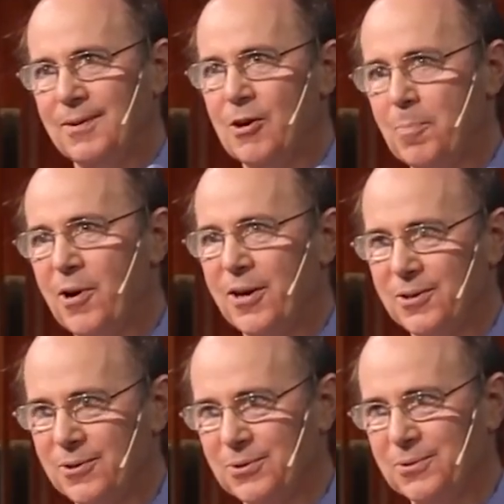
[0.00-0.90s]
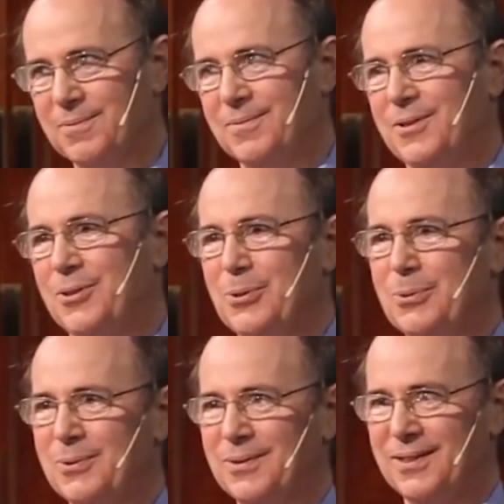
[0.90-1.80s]
are particles.
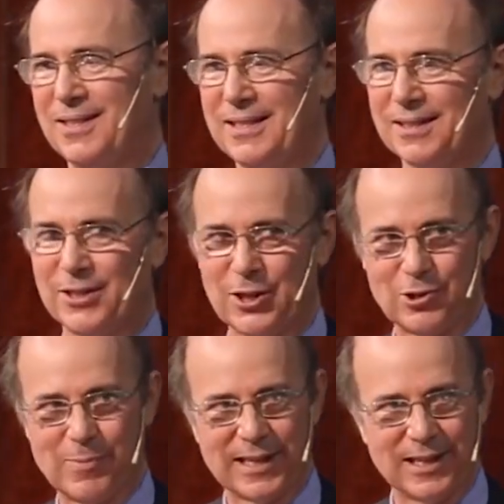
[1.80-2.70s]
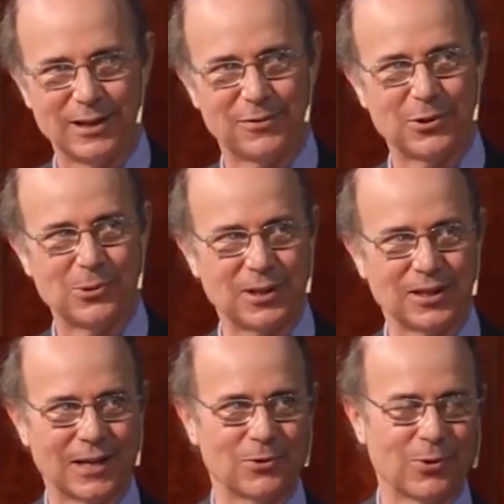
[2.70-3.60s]
So the electromagnetic fluid
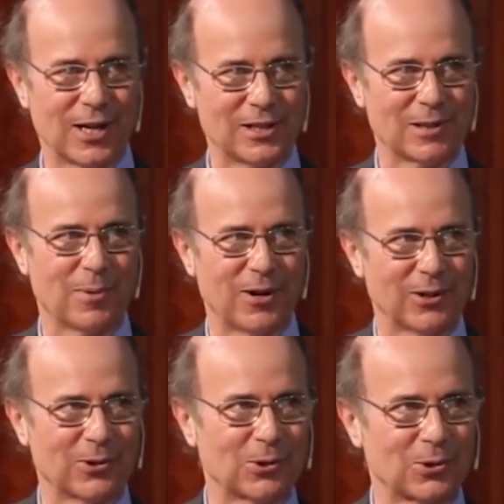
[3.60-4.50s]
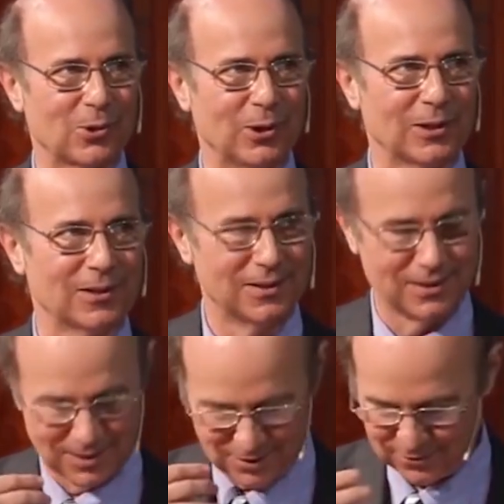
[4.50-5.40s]
gives rise to particles called
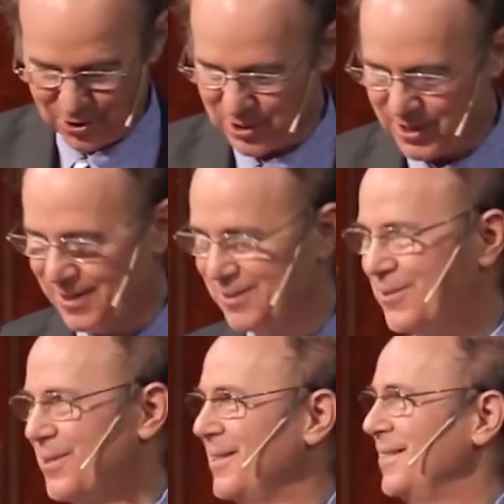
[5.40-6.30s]
photons.